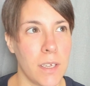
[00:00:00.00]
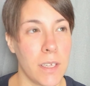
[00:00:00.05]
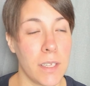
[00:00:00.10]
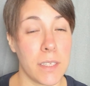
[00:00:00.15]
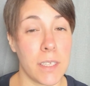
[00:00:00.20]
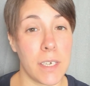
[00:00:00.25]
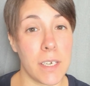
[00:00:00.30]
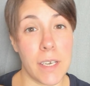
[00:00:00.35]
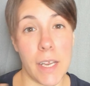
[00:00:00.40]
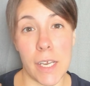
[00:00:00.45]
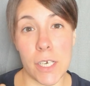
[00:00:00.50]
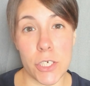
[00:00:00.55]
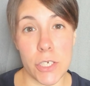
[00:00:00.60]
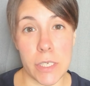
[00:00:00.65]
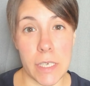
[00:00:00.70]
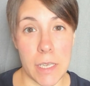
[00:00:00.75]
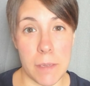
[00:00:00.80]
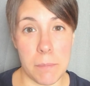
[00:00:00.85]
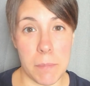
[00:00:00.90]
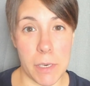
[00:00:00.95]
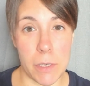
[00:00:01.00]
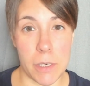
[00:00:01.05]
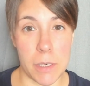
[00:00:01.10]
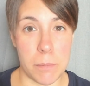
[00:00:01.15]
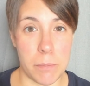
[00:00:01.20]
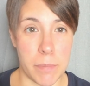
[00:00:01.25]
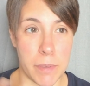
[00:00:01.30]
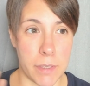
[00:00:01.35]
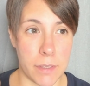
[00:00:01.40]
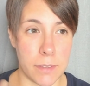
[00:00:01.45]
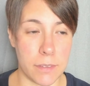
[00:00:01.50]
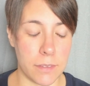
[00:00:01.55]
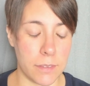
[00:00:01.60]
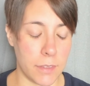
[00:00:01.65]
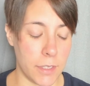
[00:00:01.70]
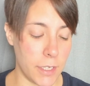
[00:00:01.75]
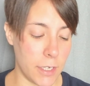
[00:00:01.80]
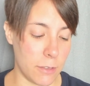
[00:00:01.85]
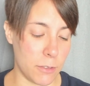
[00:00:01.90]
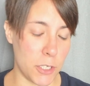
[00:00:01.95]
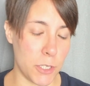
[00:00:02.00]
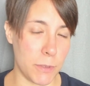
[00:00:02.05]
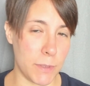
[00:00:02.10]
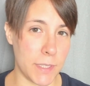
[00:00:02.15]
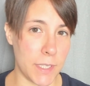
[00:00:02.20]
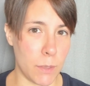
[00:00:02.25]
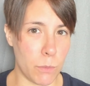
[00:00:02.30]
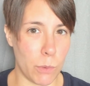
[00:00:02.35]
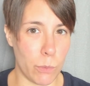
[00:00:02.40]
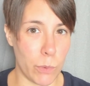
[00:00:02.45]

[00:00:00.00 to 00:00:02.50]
They didn't actually get married, but, you know, she was like, well,